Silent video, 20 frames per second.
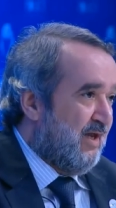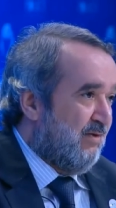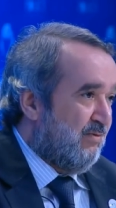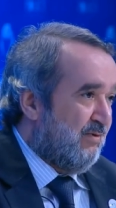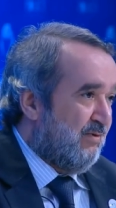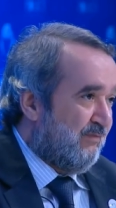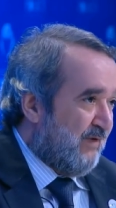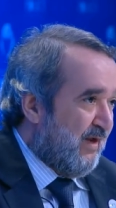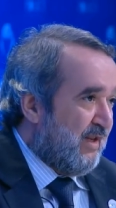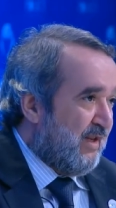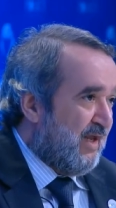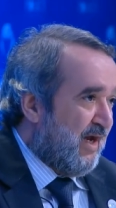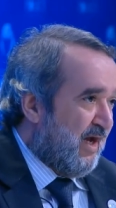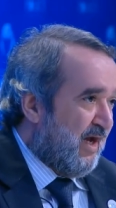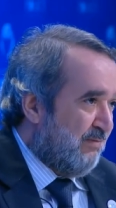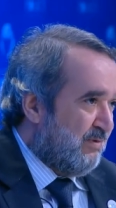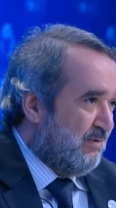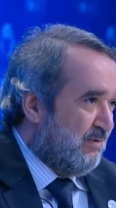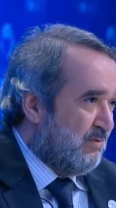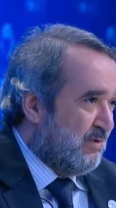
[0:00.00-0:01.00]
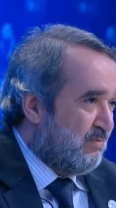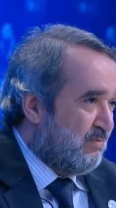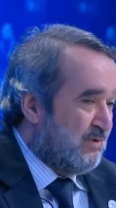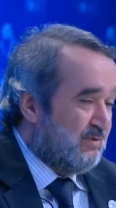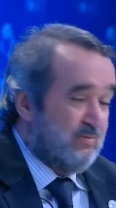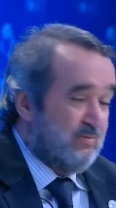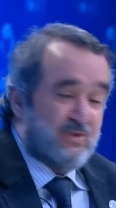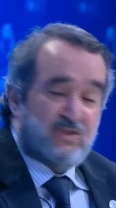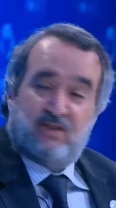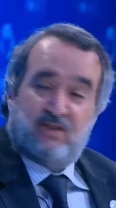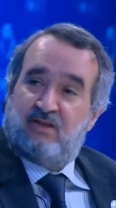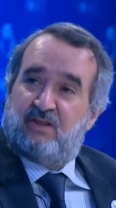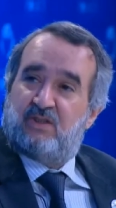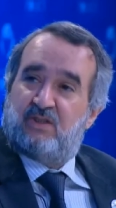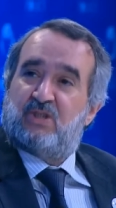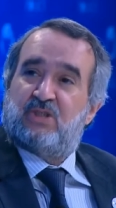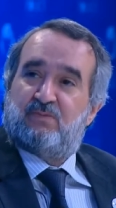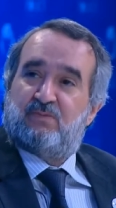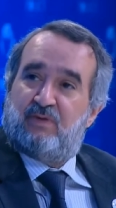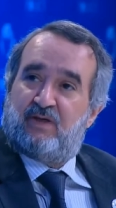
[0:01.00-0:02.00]
We're very happy with what you see.
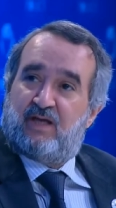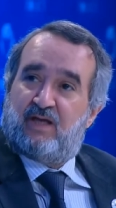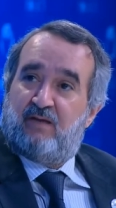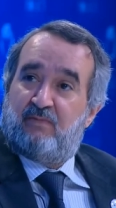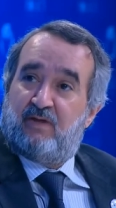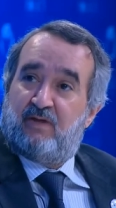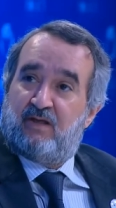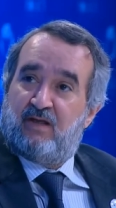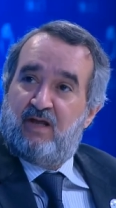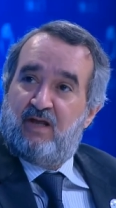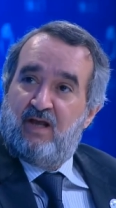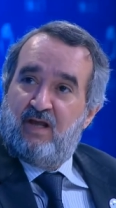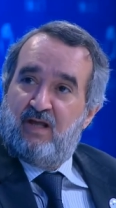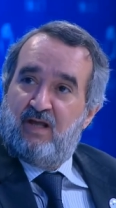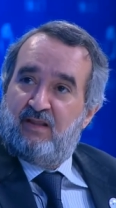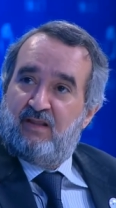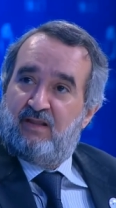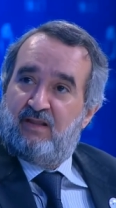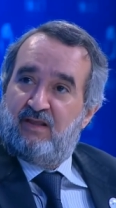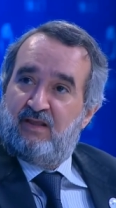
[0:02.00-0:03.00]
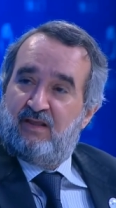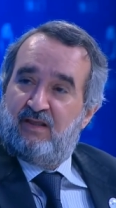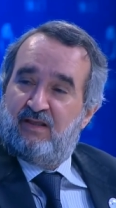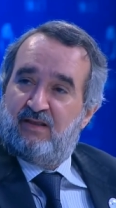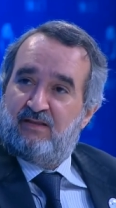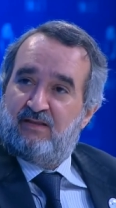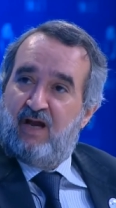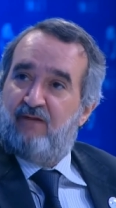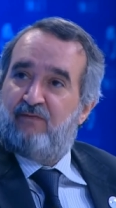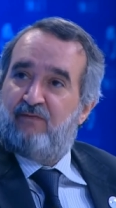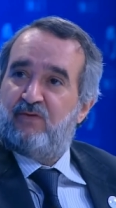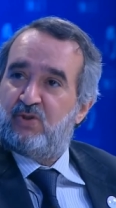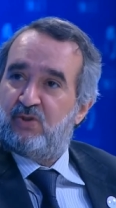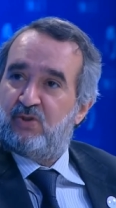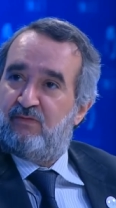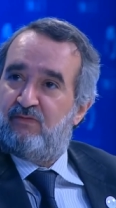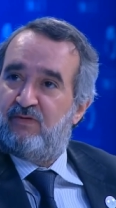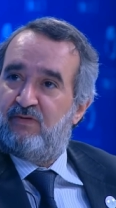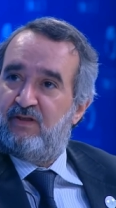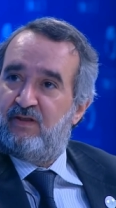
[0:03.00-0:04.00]
This is becoming the Davos
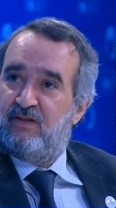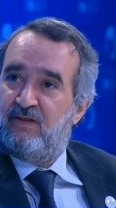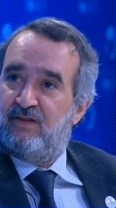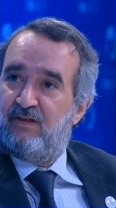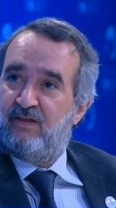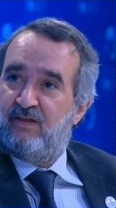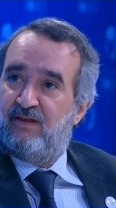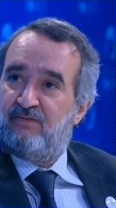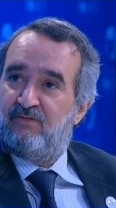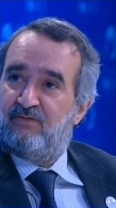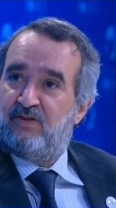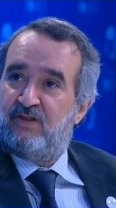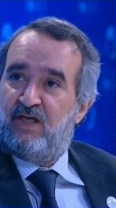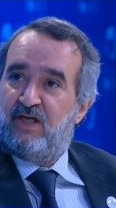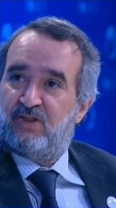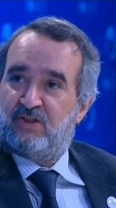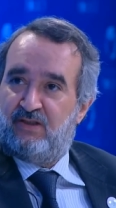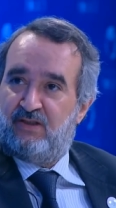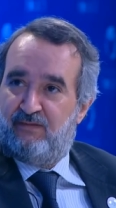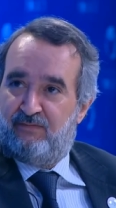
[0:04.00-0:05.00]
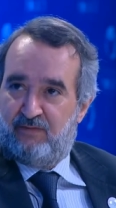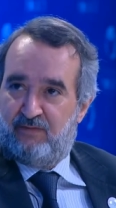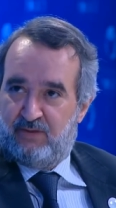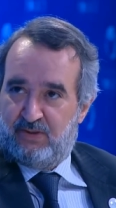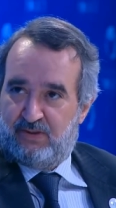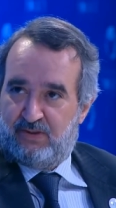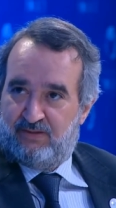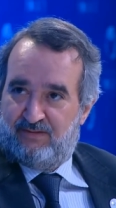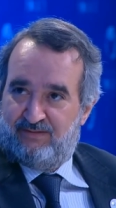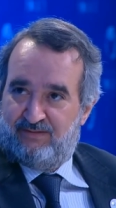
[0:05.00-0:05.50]
of the international affairs.